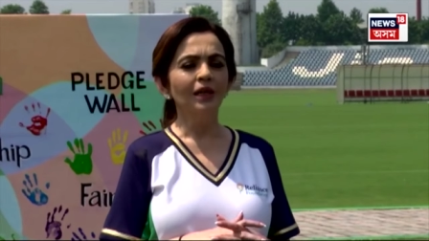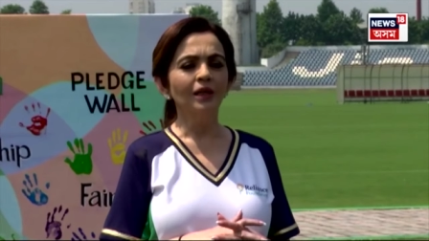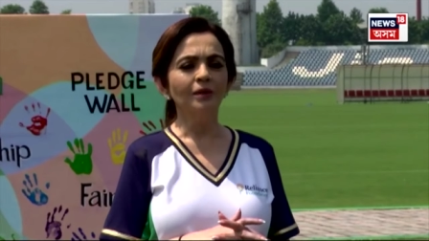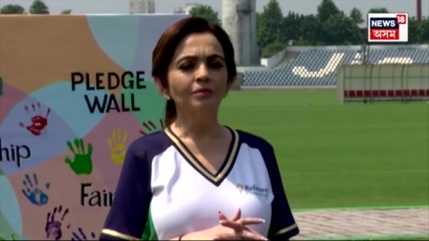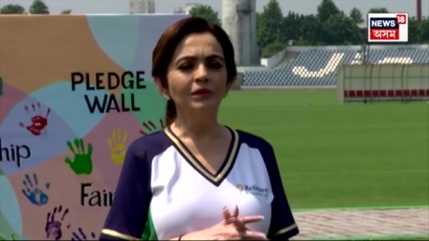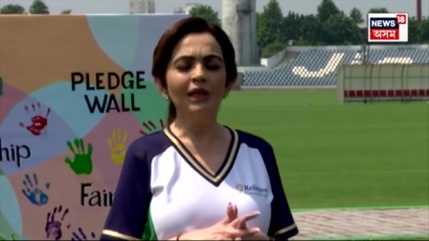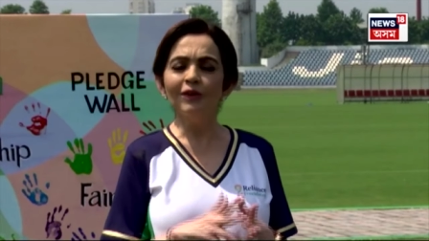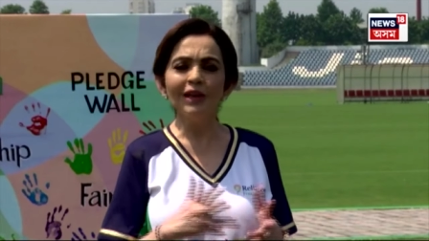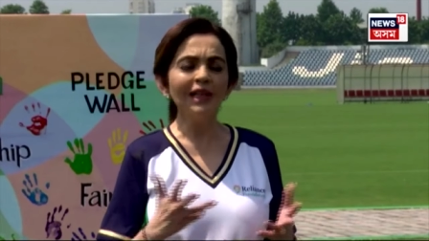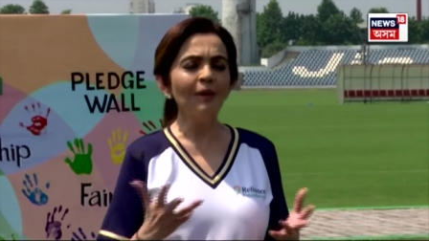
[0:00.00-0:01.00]
uh,
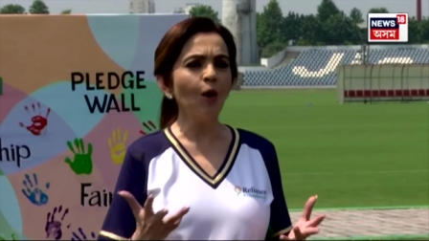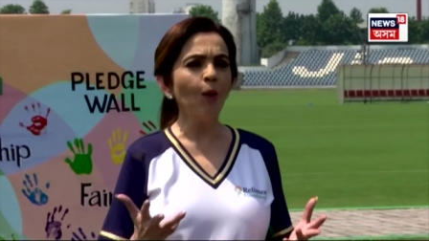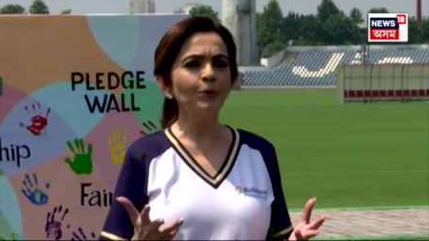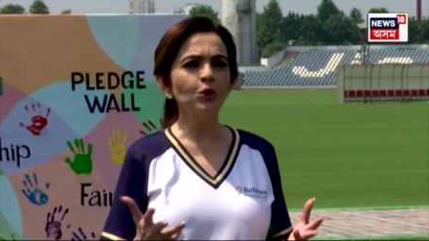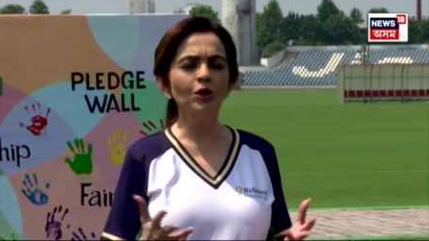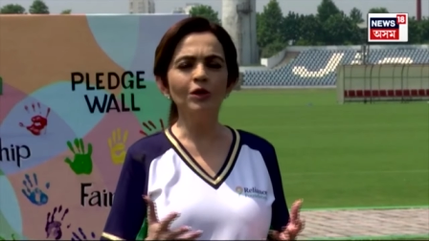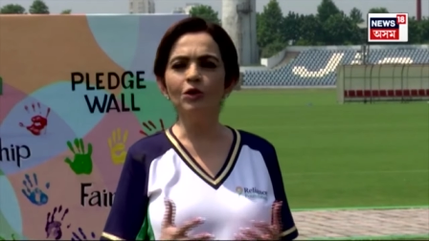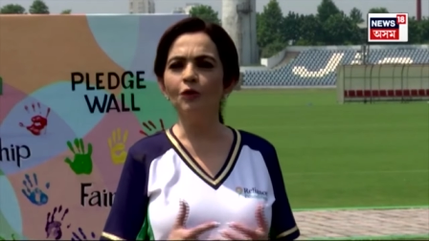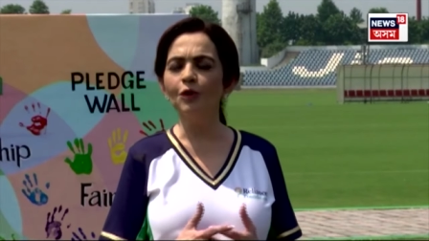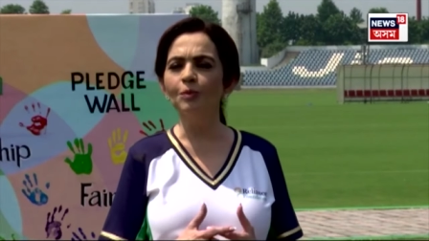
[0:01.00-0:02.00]
giving them
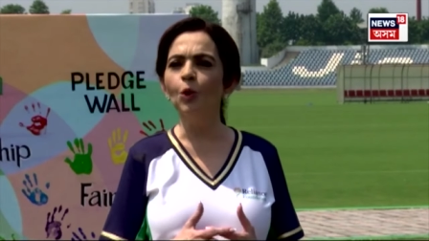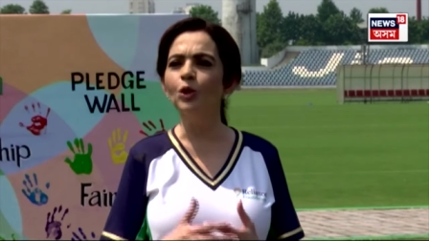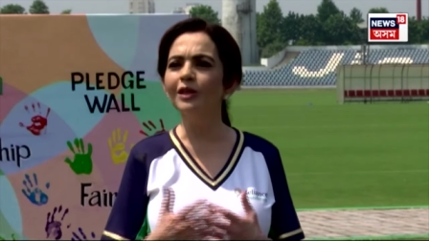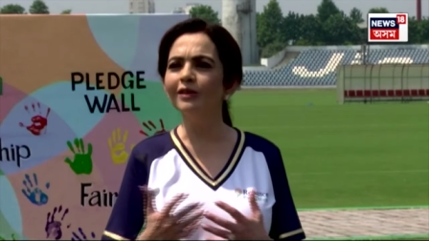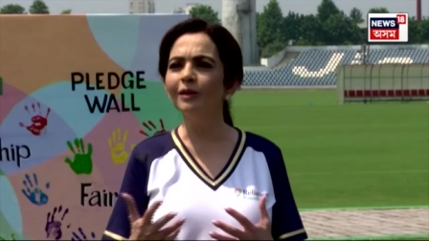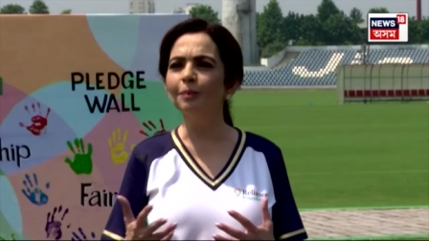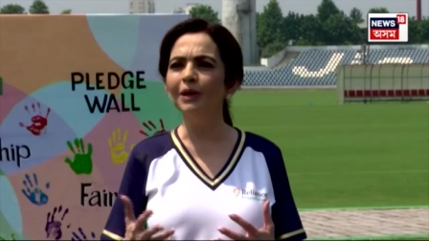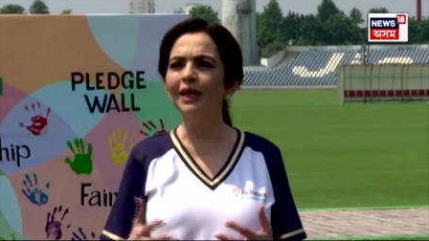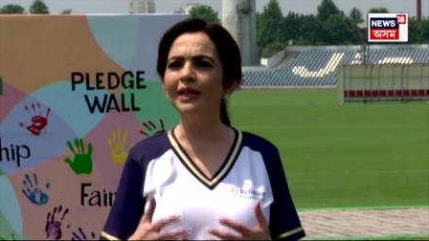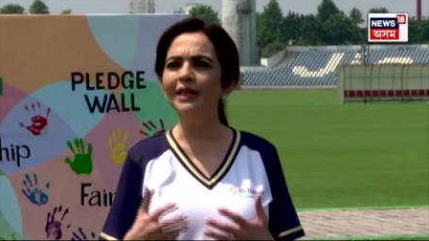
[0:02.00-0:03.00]
options of a more
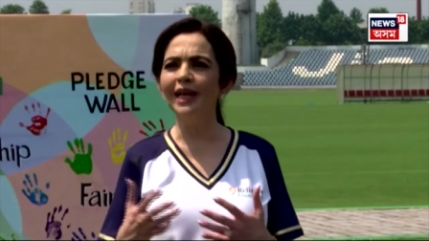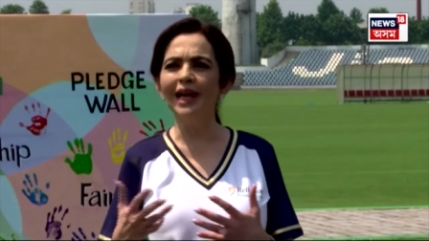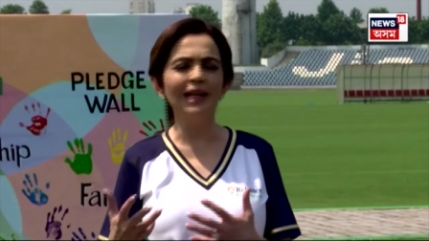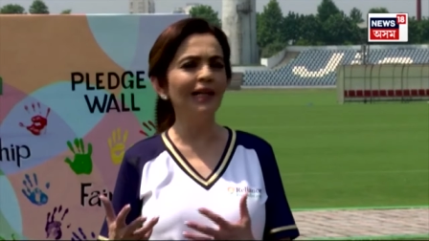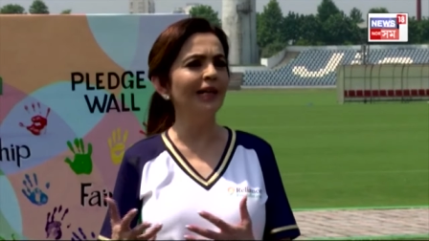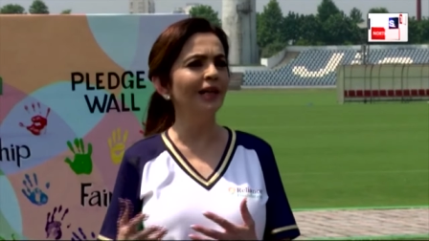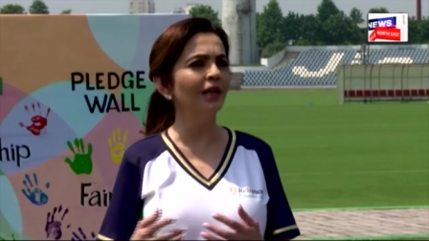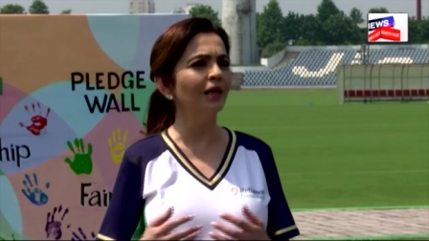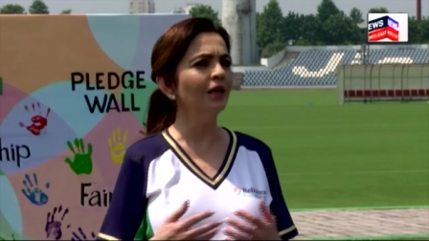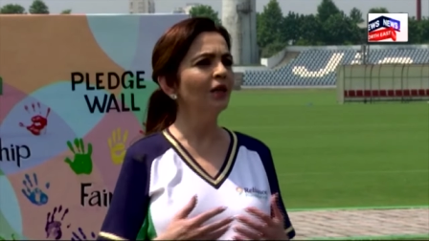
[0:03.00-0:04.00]
disciplined,
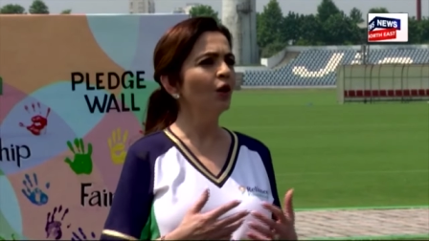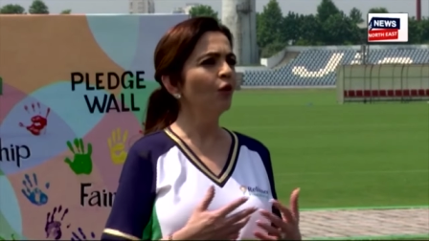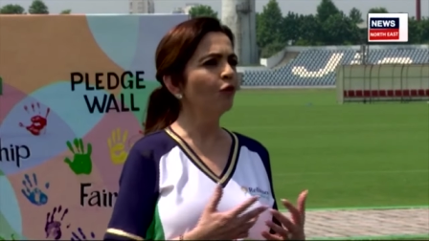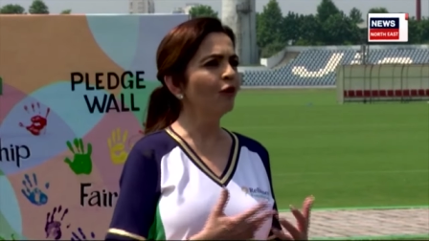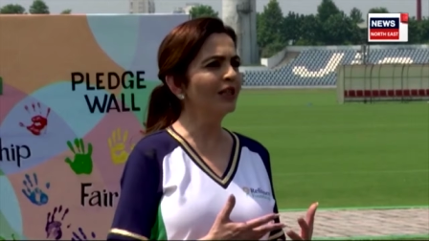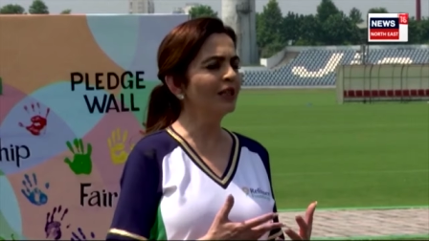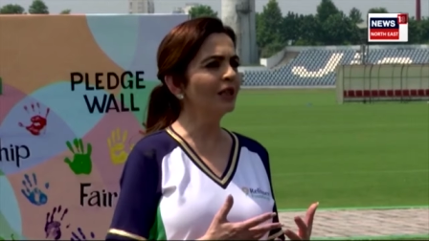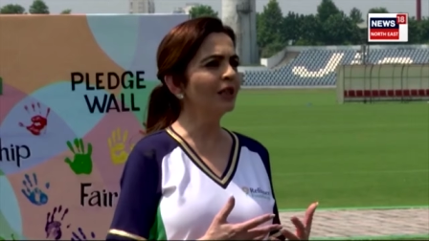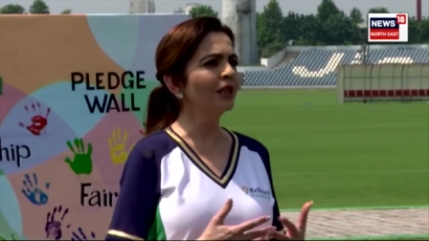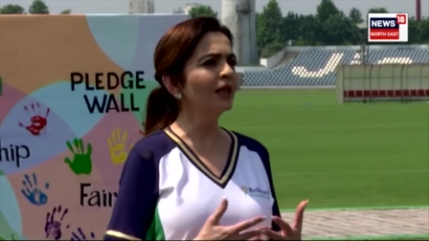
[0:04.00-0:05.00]
healthier,
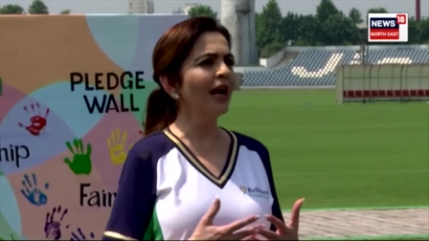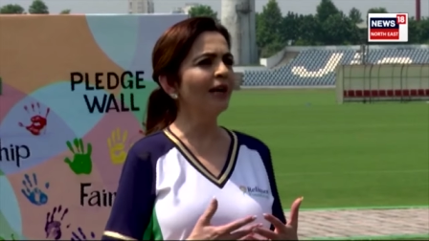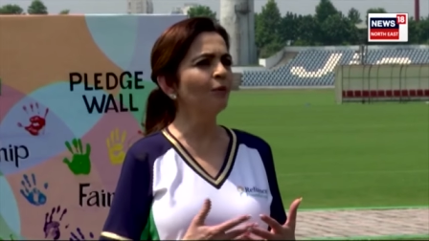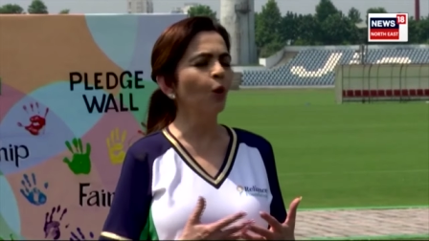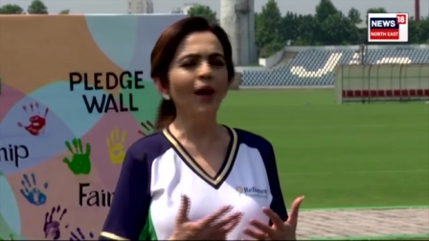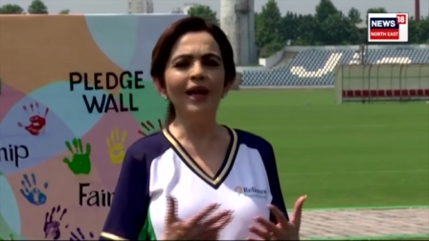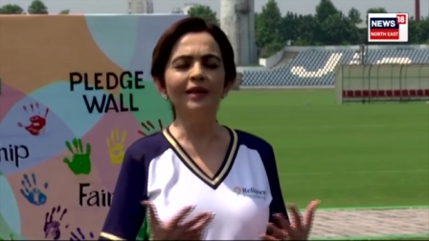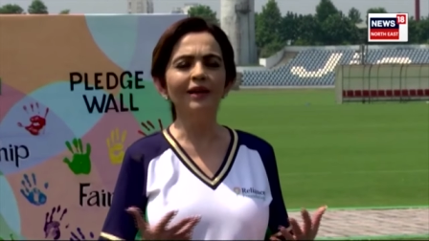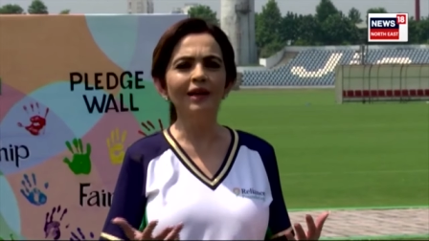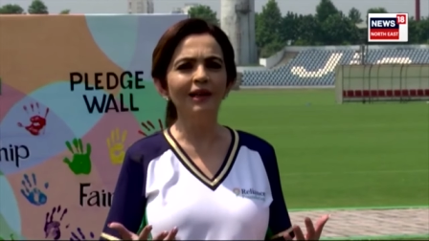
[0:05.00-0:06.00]
fitter and more
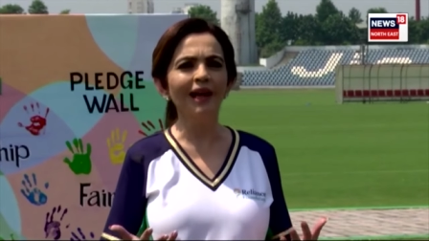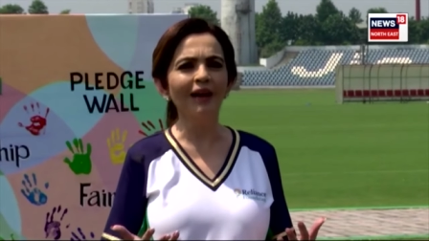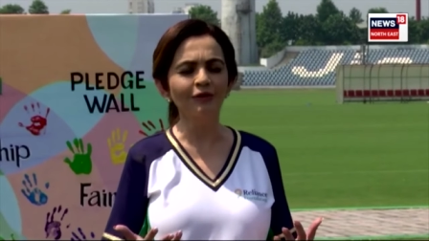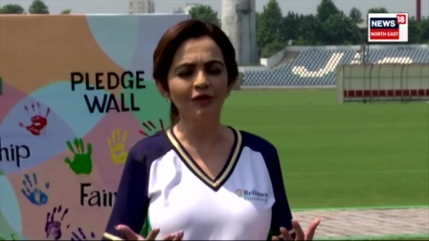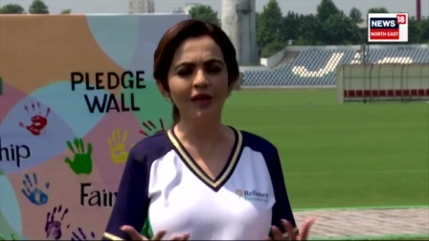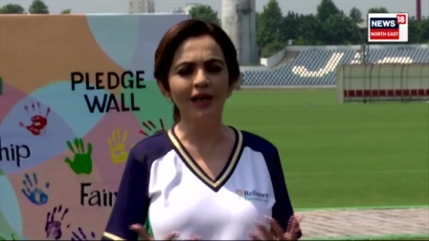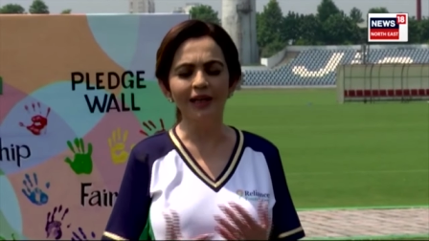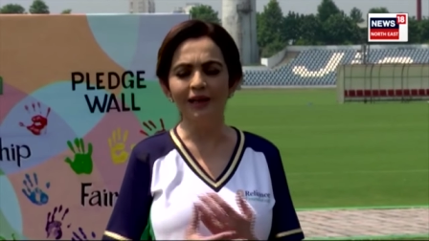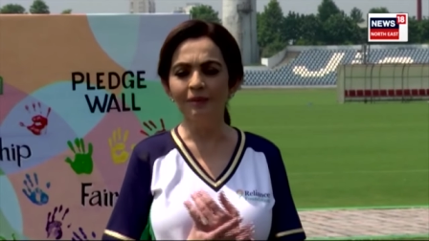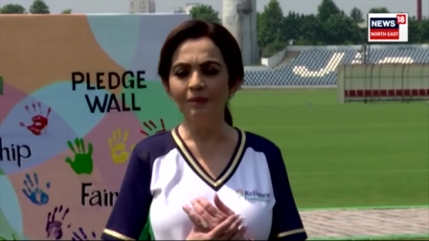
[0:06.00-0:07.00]
ethical lifestyle.